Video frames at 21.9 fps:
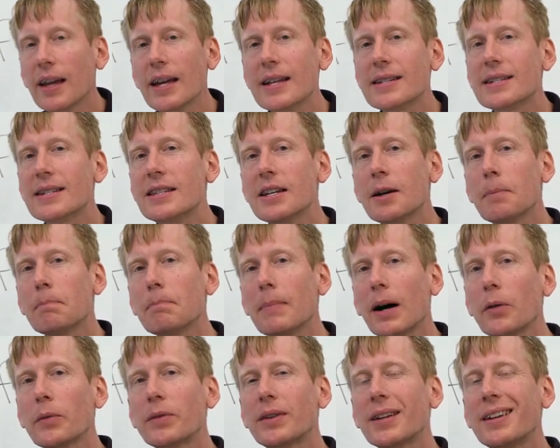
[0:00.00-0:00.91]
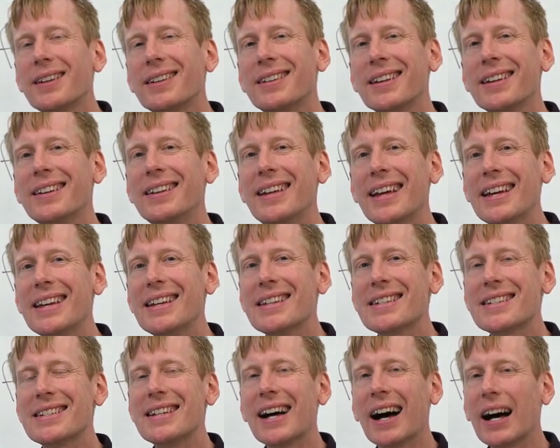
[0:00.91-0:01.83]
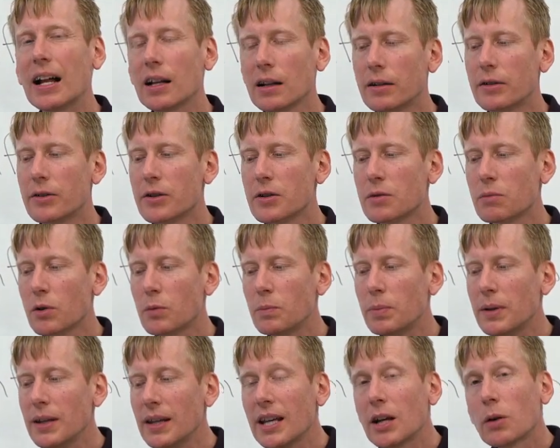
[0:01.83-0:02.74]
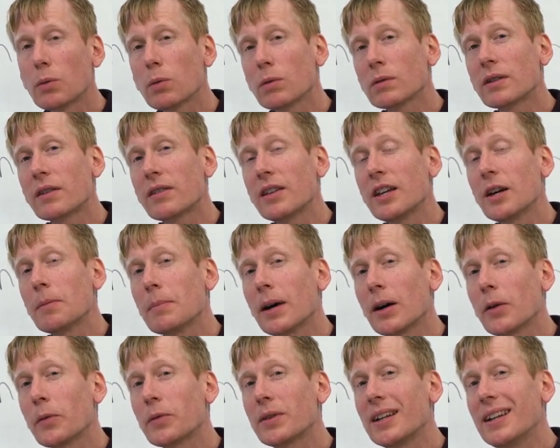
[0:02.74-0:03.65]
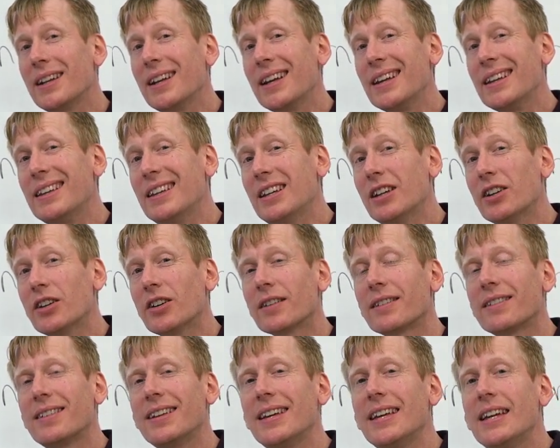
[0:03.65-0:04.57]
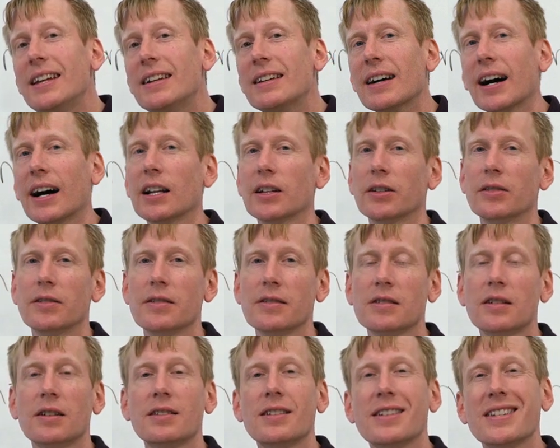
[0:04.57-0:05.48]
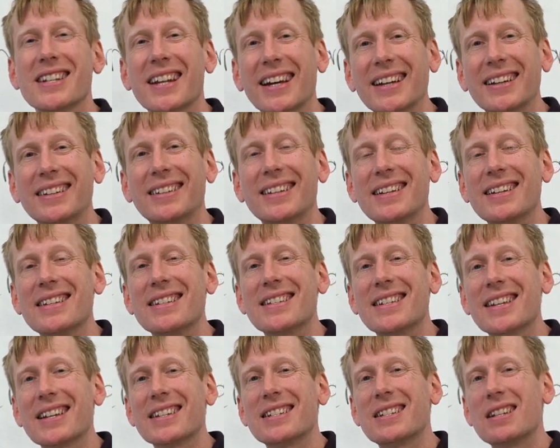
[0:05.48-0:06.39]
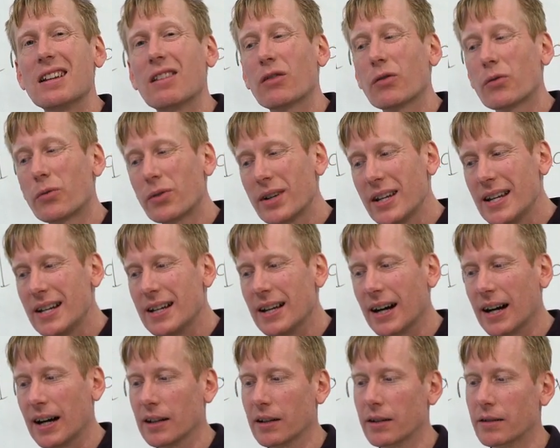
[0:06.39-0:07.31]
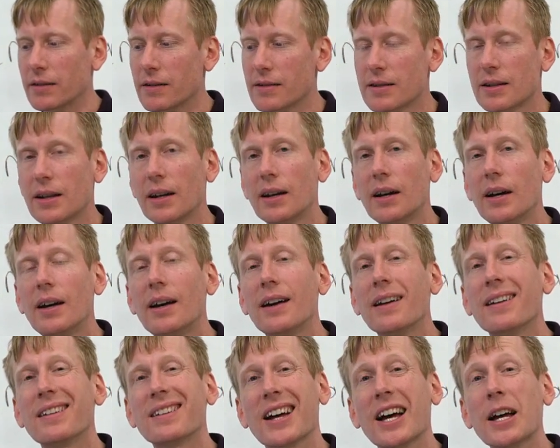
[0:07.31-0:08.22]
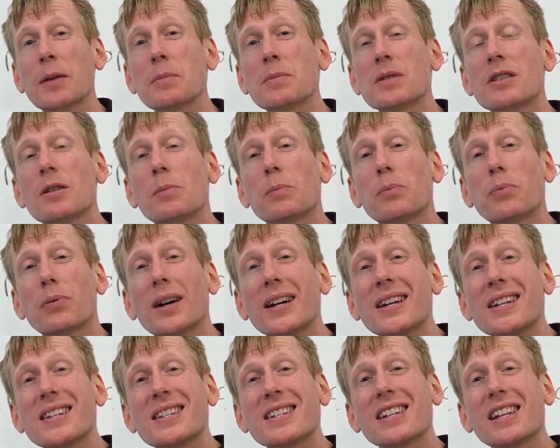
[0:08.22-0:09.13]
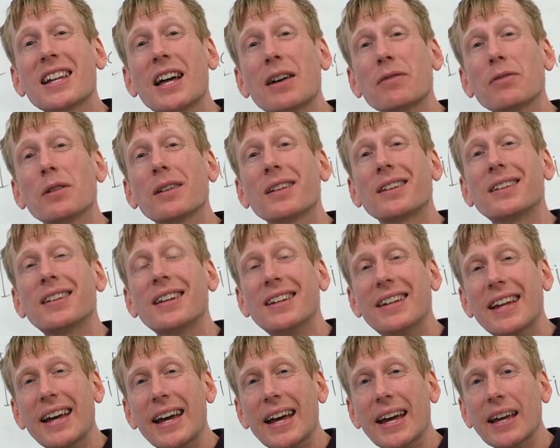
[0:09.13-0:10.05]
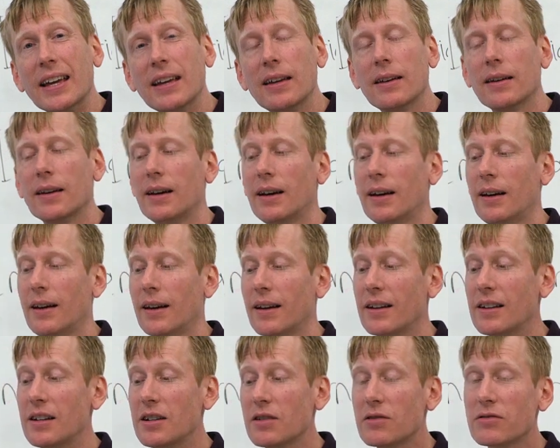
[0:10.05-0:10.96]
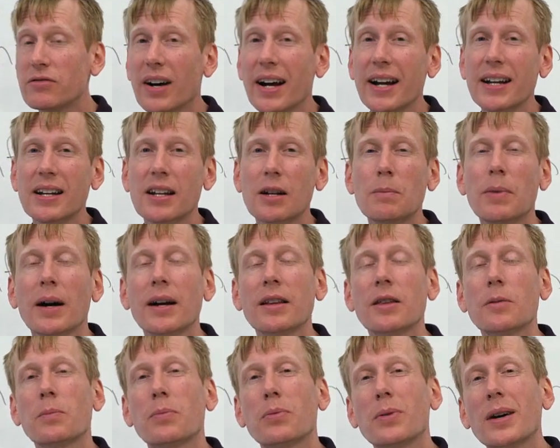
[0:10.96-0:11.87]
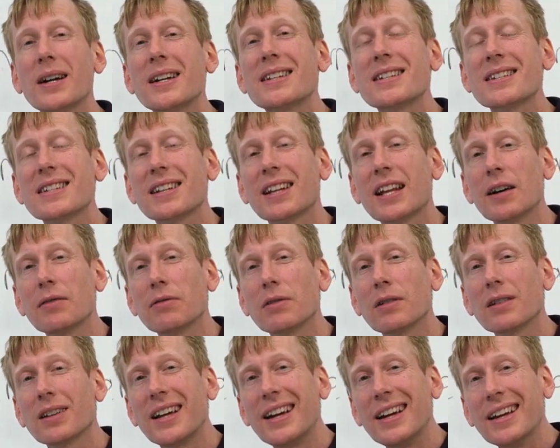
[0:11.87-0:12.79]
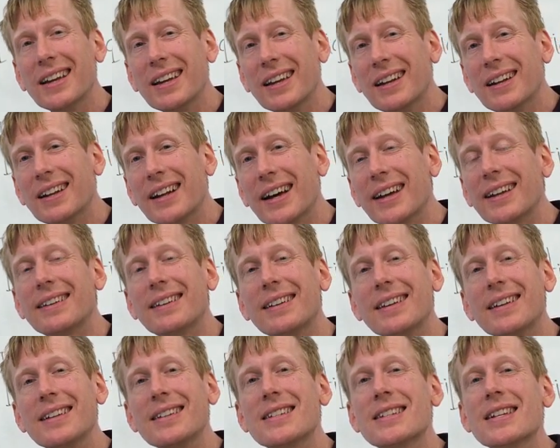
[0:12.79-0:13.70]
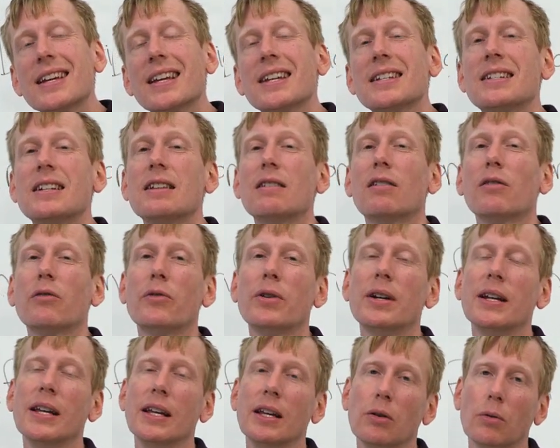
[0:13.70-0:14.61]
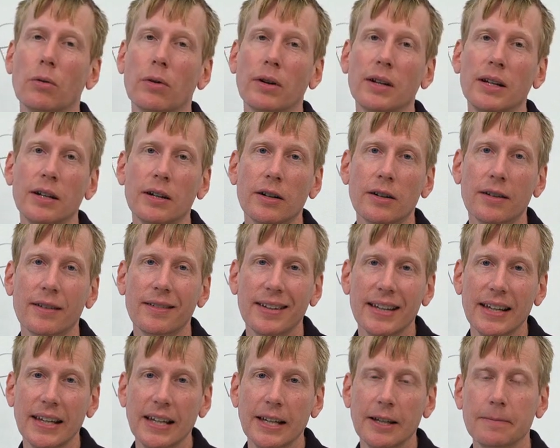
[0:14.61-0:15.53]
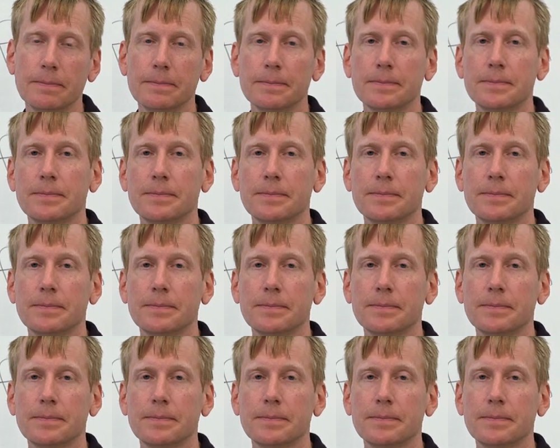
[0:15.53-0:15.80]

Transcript: is the amount in today's dollars would be equal to the amount in year T dollars, such as 1963 dollars, times the price level today divided by the price level in 1963, or year T.